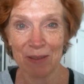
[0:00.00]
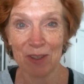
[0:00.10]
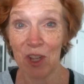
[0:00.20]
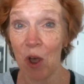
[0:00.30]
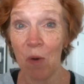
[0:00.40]

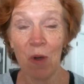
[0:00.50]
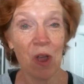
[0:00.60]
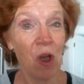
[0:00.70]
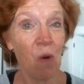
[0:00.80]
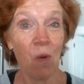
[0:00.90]
So
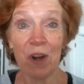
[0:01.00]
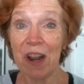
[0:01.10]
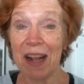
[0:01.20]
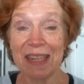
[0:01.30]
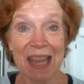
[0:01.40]
we're
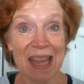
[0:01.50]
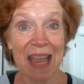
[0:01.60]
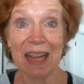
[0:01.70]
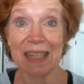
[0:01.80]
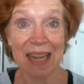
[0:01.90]
not
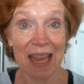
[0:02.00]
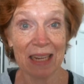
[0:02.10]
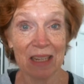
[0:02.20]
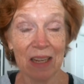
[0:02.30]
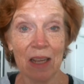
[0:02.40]
taking a
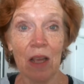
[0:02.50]
tent,